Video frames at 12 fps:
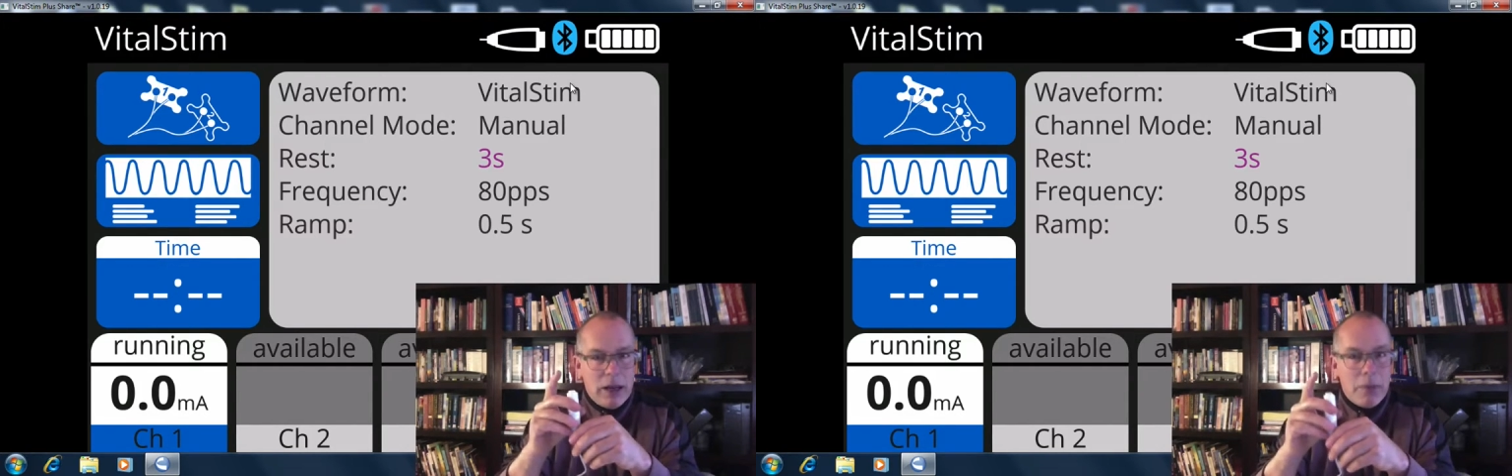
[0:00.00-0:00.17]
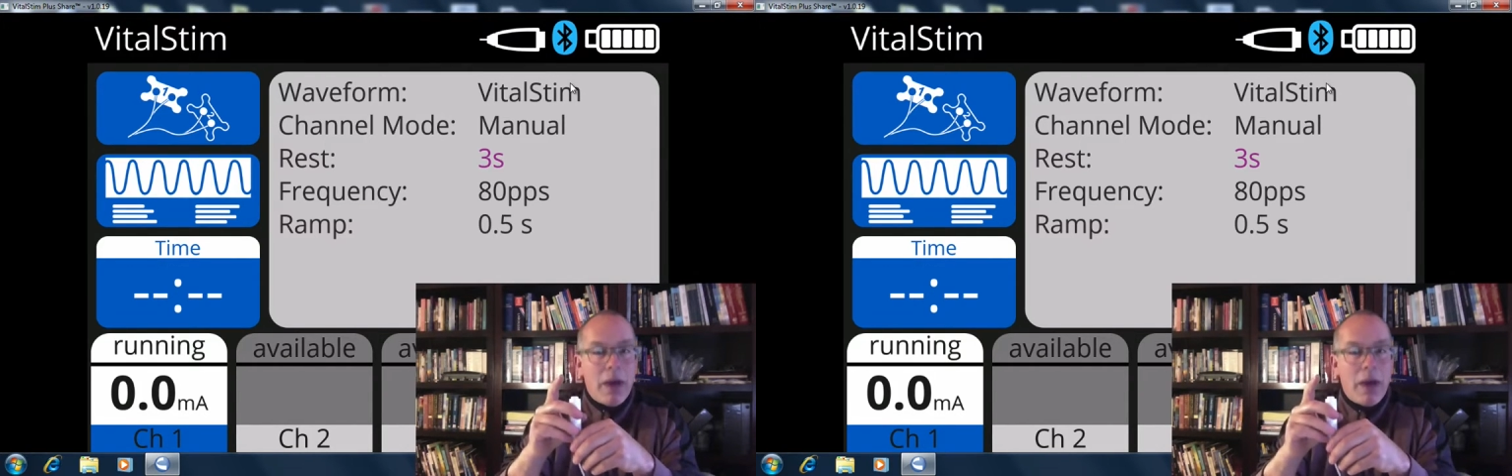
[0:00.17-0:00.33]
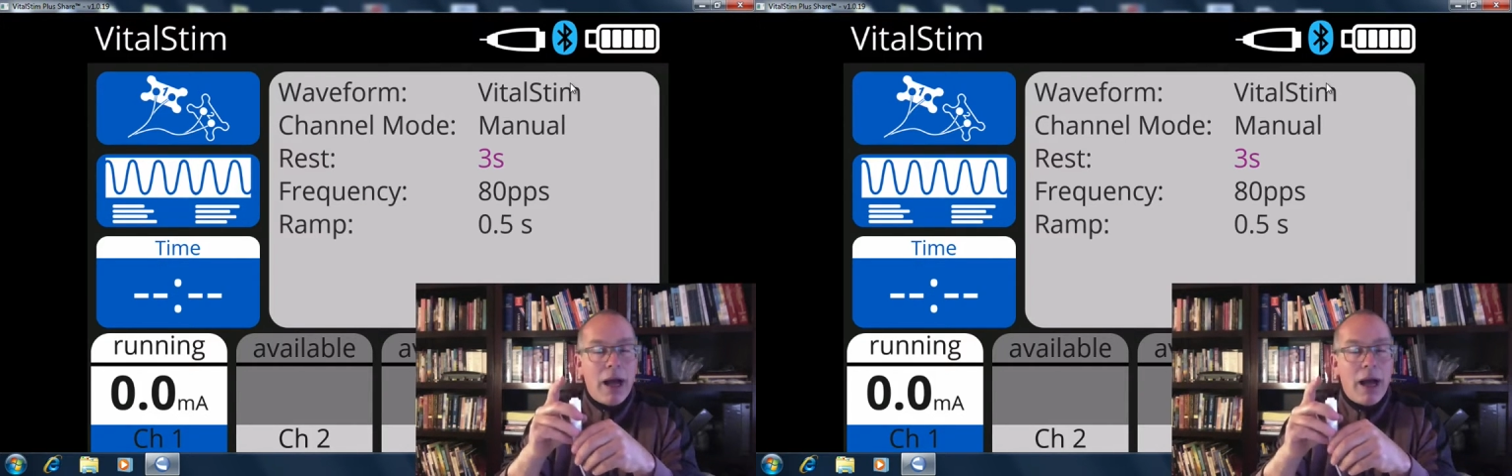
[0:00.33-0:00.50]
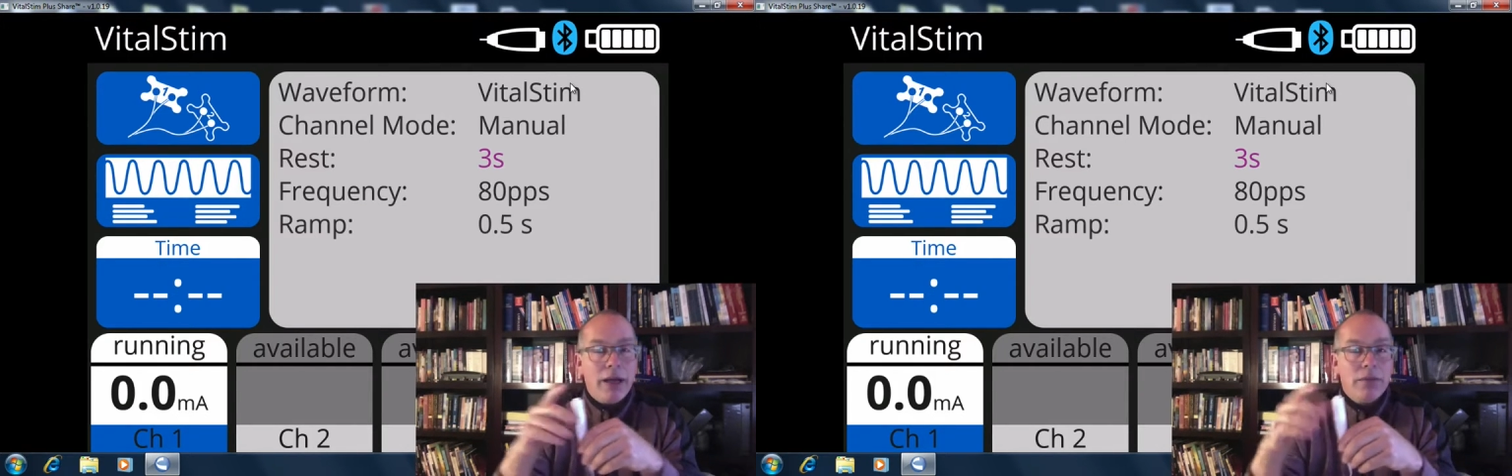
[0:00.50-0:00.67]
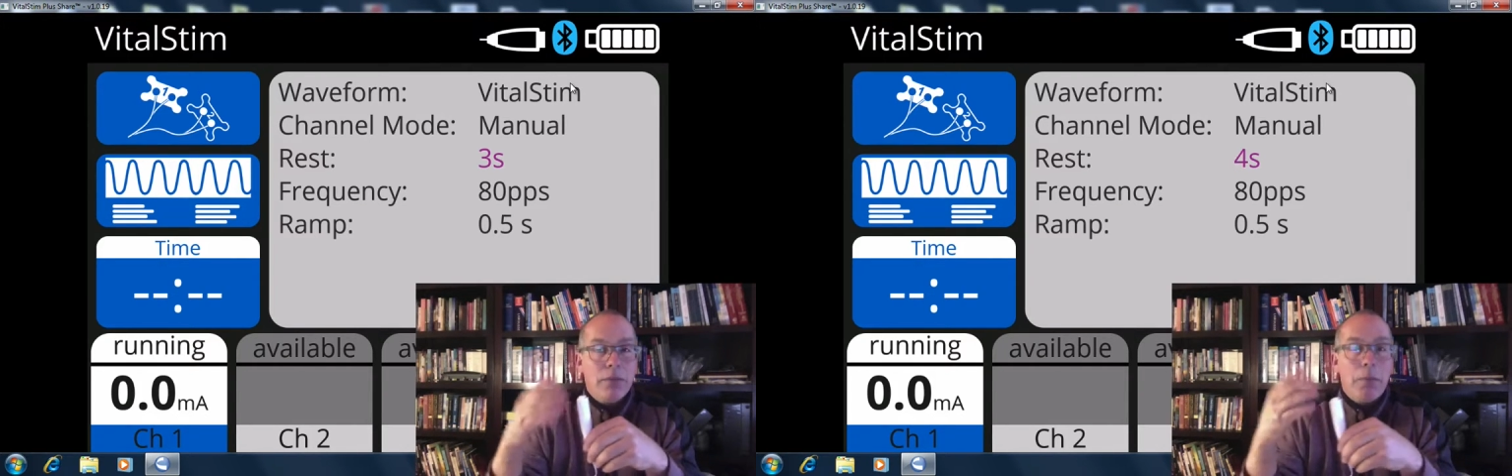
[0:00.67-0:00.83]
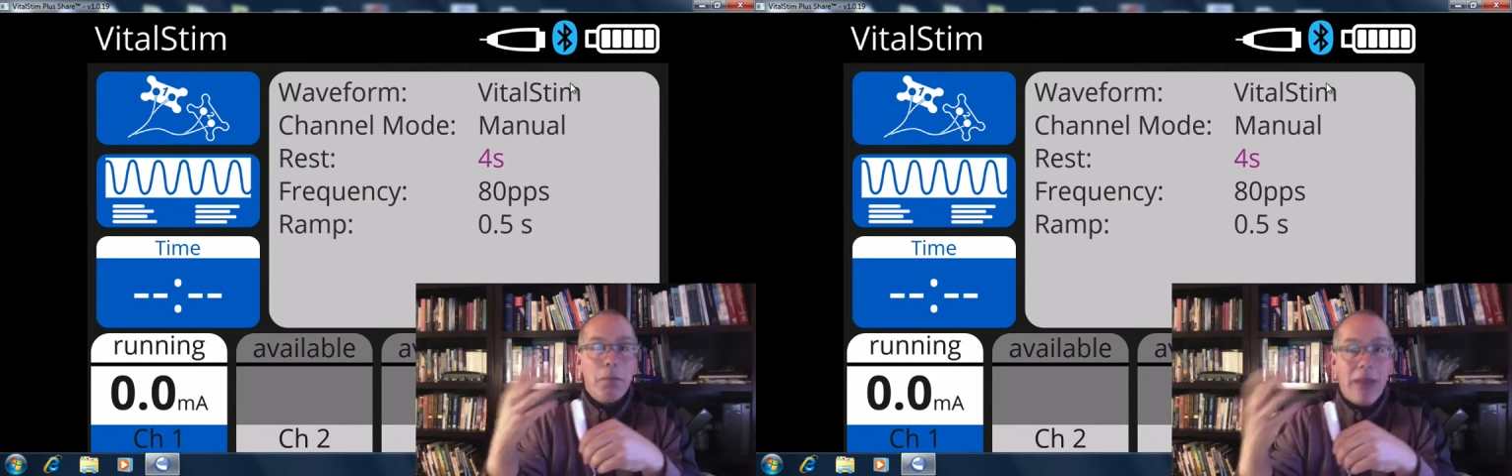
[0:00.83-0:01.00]
my
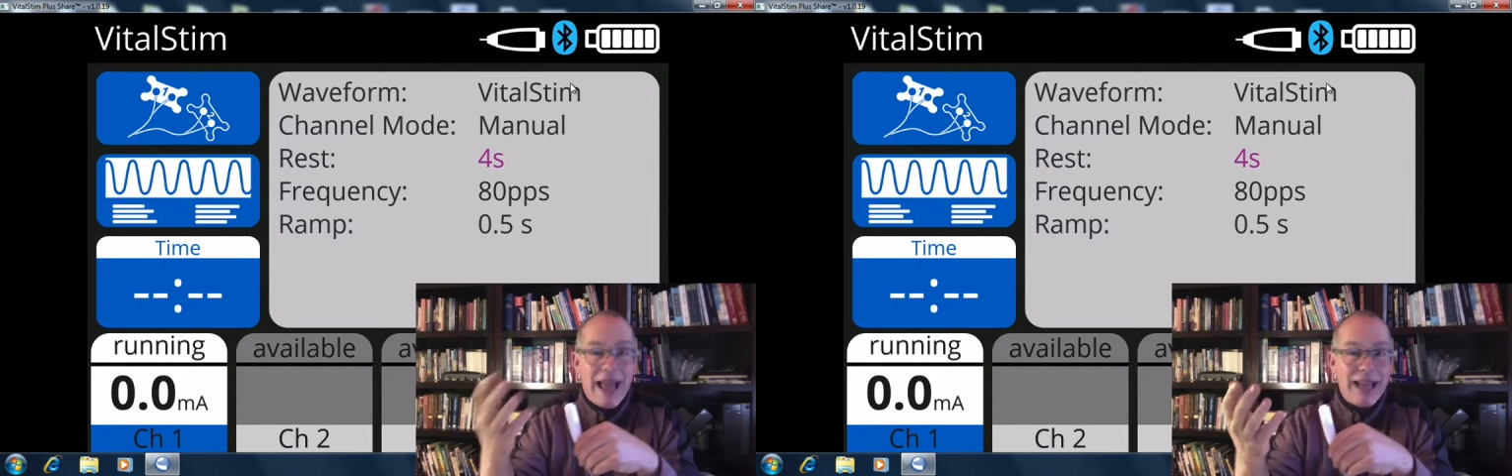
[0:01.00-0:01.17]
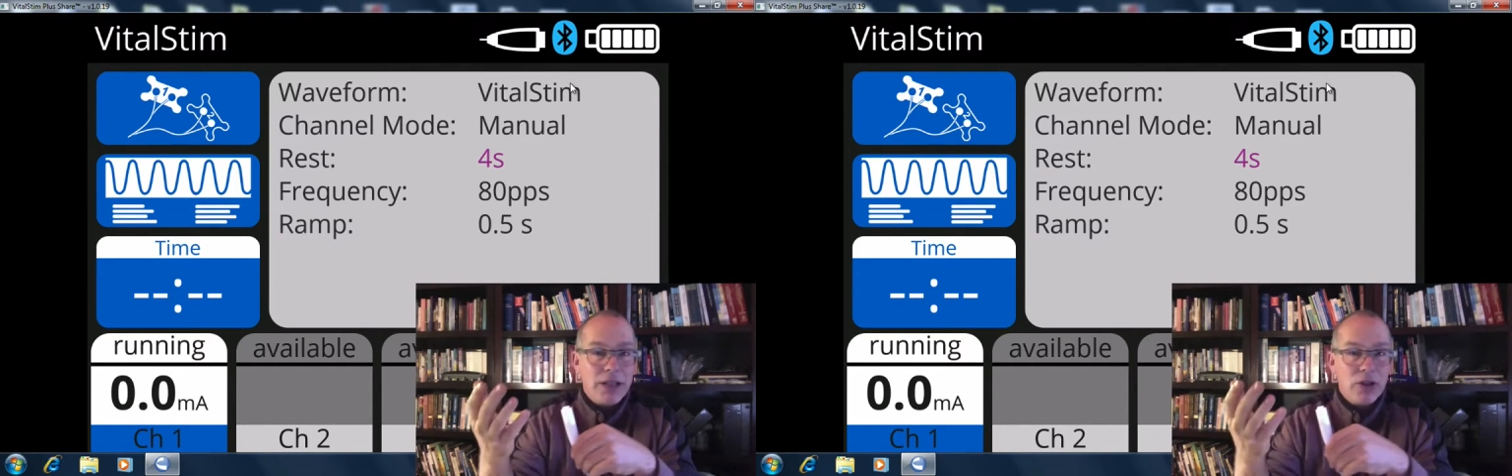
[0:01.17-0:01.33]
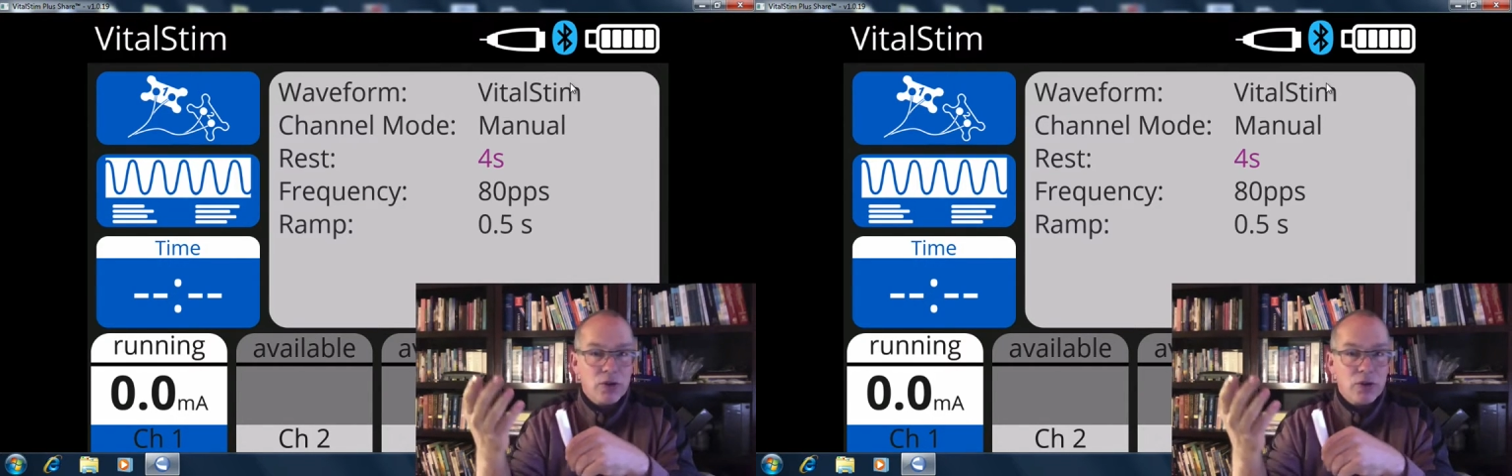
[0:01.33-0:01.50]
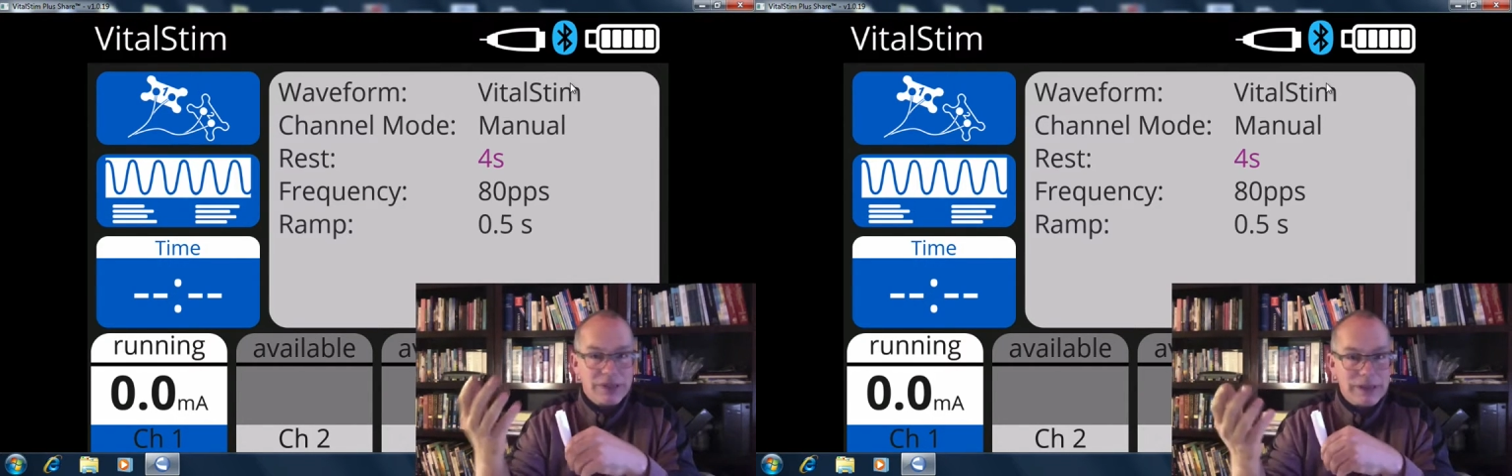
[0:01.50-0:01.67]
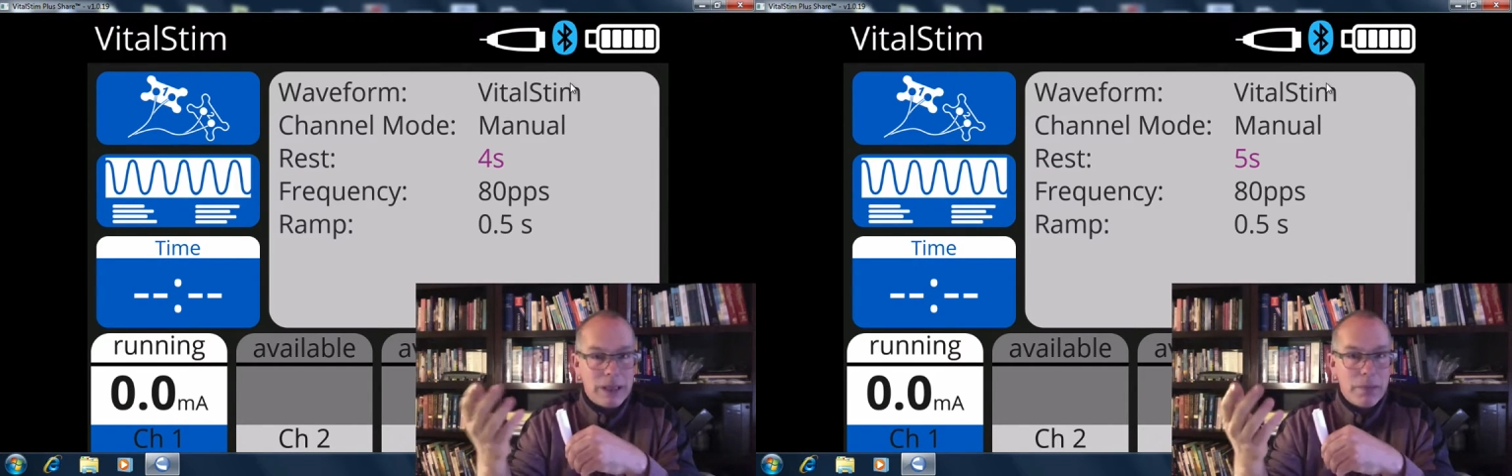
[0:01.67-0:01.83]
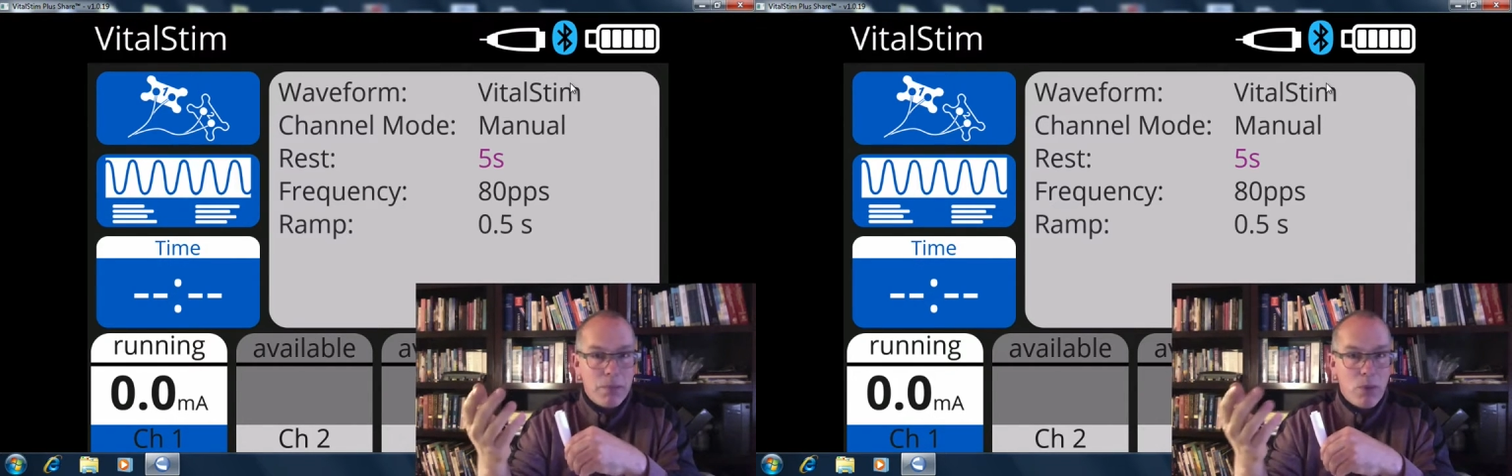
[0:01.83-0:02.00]
manual
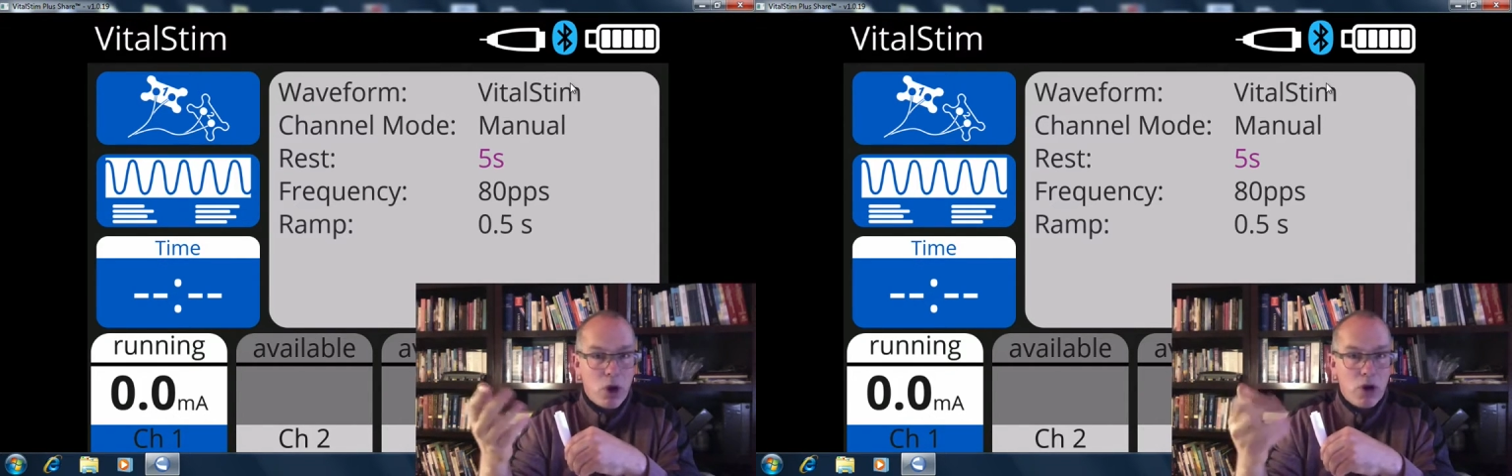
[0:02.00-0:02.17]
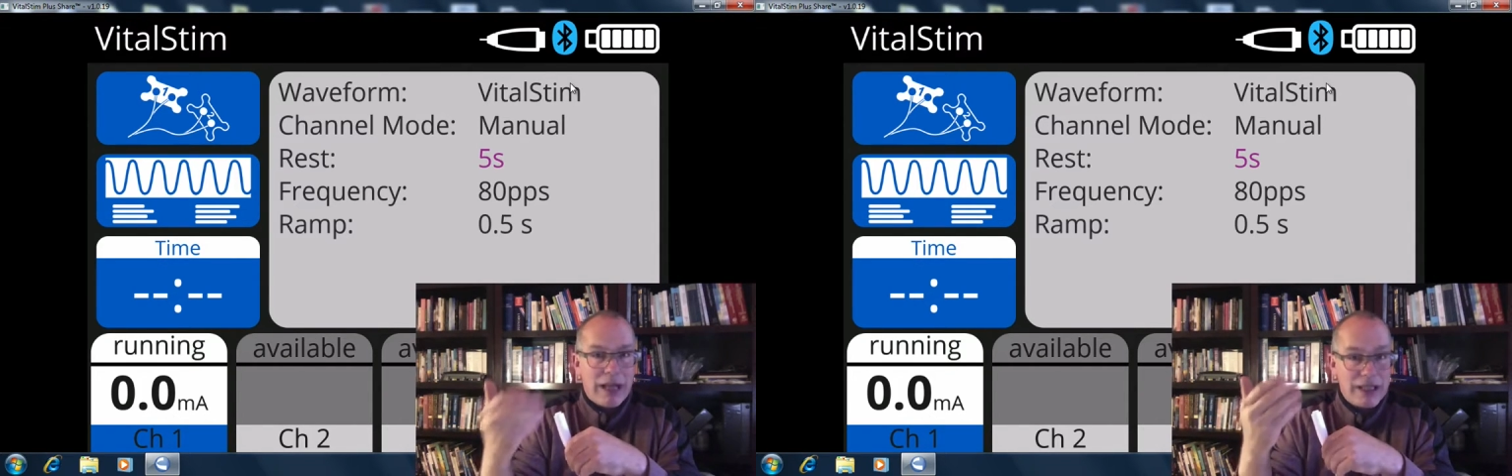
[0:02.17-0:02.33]
stim mode